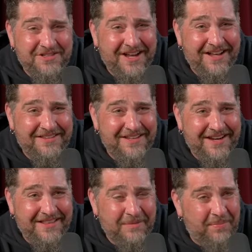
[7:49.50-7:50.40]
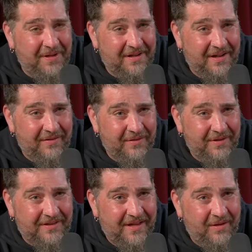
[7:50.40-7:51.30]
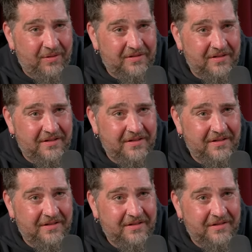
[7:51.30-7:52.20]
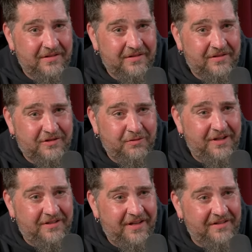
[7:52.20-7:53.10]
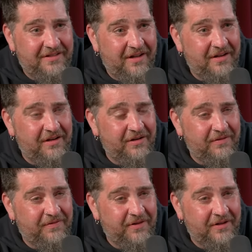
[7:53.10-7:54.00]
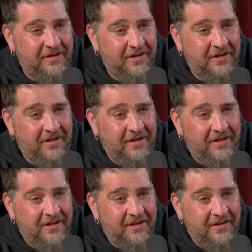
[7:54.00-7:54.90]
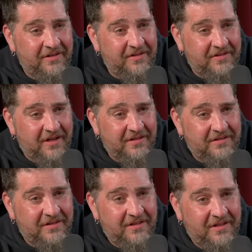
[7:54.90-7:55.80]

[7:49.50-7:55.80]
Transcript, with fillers: I got to anything big ever like that was a screen test out here for This Is Us.